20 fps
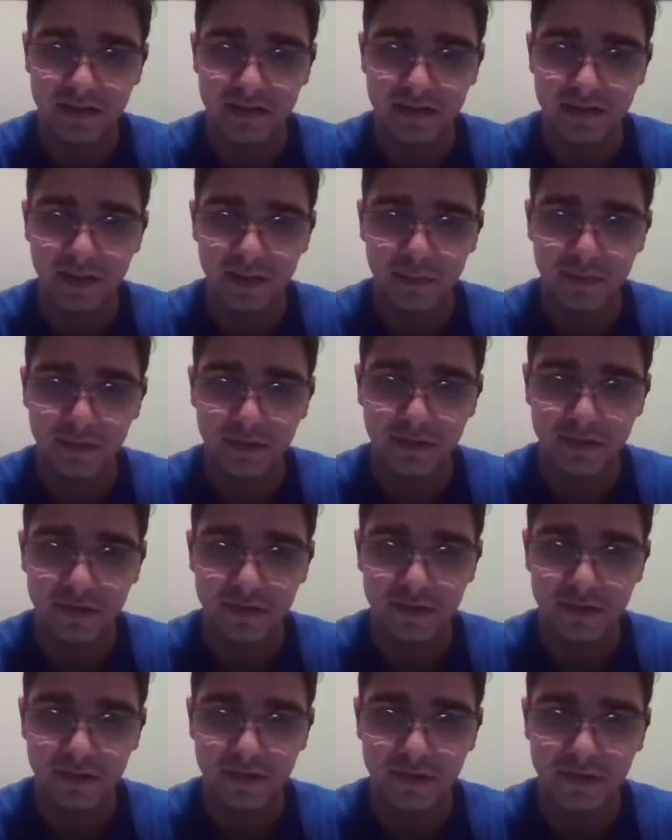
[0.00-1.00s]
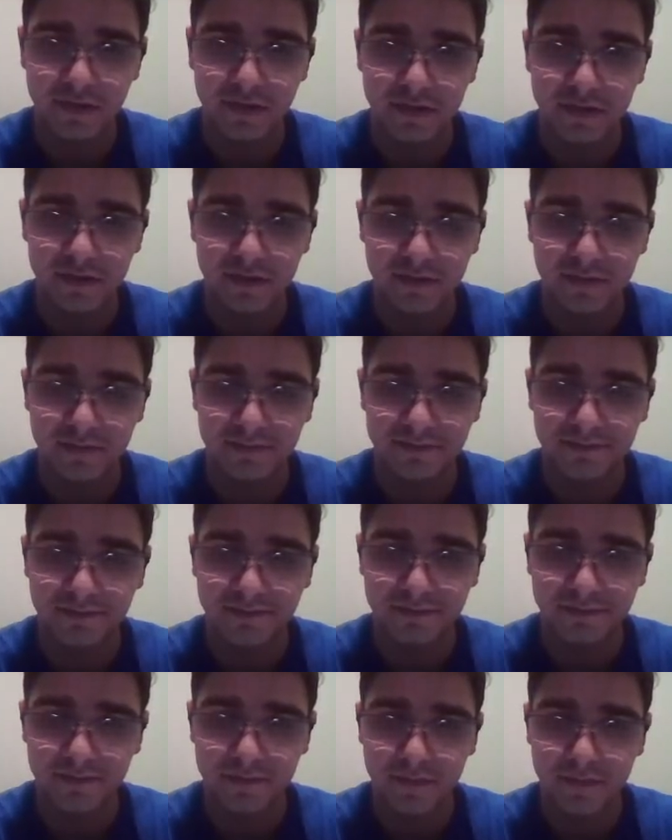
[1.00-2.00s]
capture,
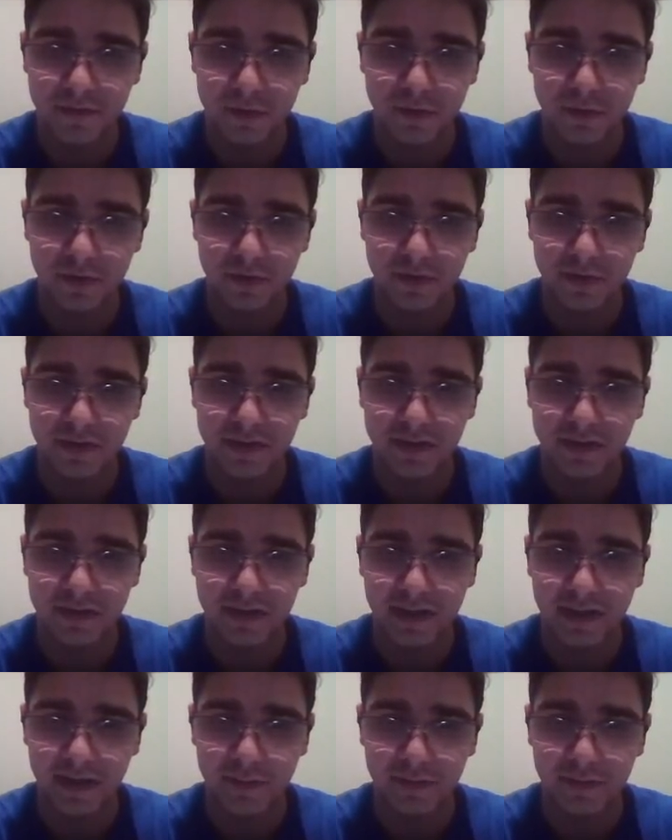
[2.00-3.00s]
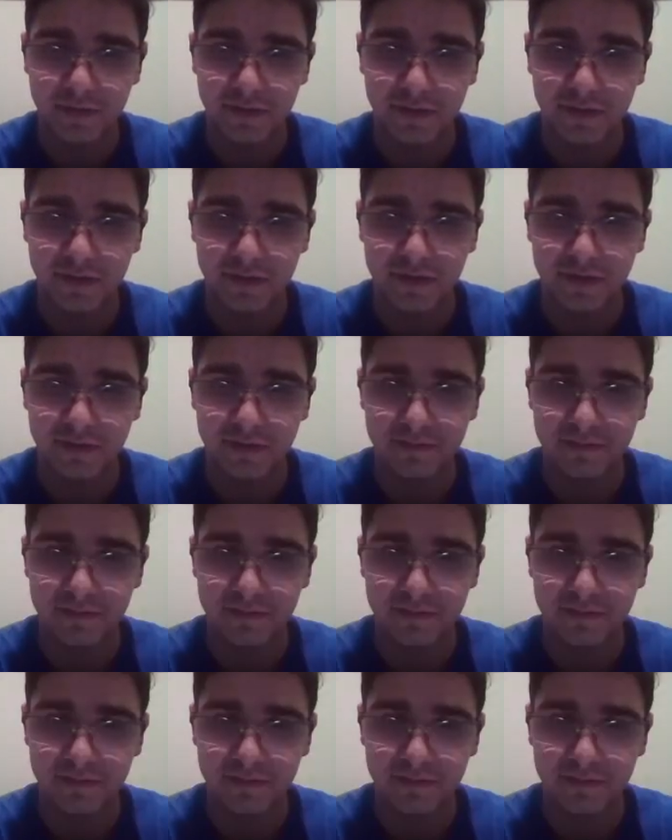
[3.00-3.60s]
well, he could capture.